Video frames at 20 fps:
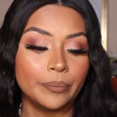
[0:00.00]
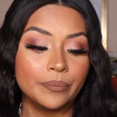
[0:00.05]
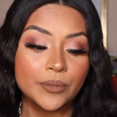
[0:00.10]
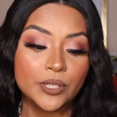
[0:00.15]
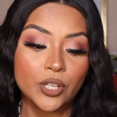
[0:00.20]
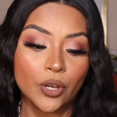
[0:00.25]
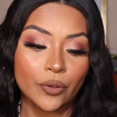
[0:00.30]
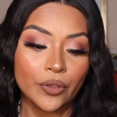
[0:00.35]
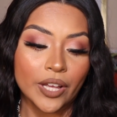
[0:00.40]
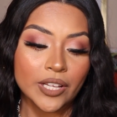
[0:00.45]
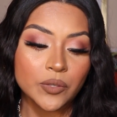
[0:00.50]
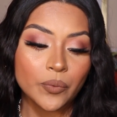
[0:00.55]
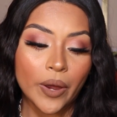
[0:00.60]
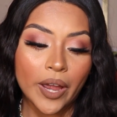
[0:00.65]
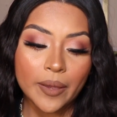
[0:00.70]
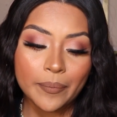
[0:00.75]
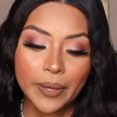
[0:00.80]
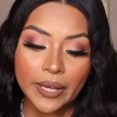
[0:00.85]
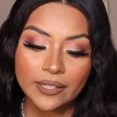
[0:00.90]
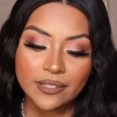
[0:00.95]
So that's why
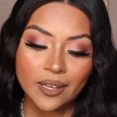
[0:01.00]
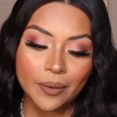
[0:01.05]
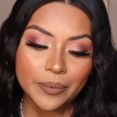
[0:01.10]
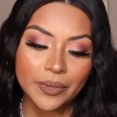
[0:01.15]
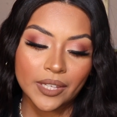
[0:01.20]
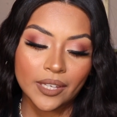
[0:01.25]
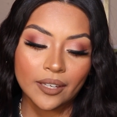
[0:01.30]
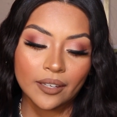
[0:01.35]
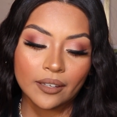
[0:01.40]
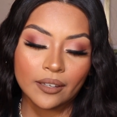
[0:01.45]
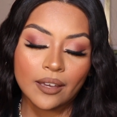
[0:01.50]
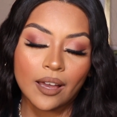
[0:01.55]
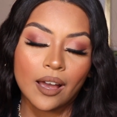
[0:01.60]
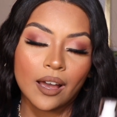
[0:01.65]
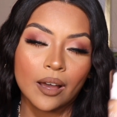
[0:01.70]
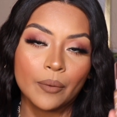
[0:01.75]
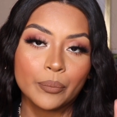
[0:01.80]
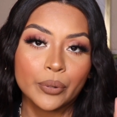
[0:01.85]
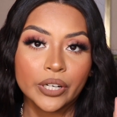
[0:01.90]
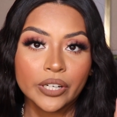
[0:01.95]
I picked up the
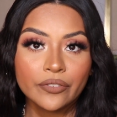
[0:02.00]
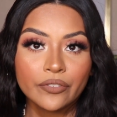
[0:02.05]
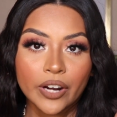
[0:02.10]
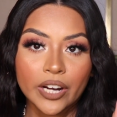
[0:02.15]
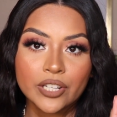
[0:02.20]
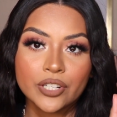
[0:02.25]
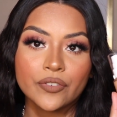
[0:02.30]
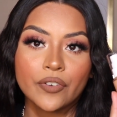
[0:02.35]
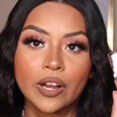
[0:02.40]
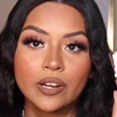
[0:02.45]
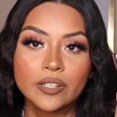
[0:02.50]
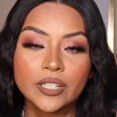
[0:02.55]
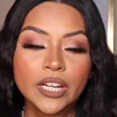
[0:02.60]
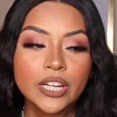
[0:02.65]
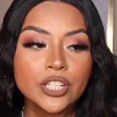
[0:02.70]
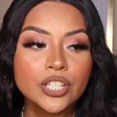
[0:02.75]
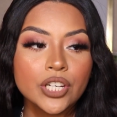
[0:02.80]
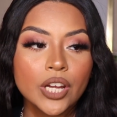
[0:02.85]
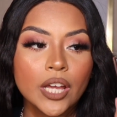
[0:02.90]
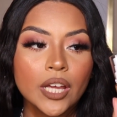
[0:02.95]
Pretty Fresh
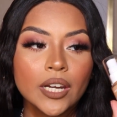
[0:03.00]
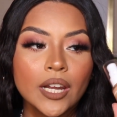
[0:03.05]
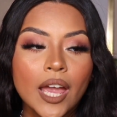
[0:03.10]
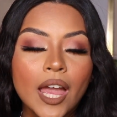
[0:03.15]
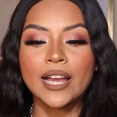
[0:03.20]
foundation.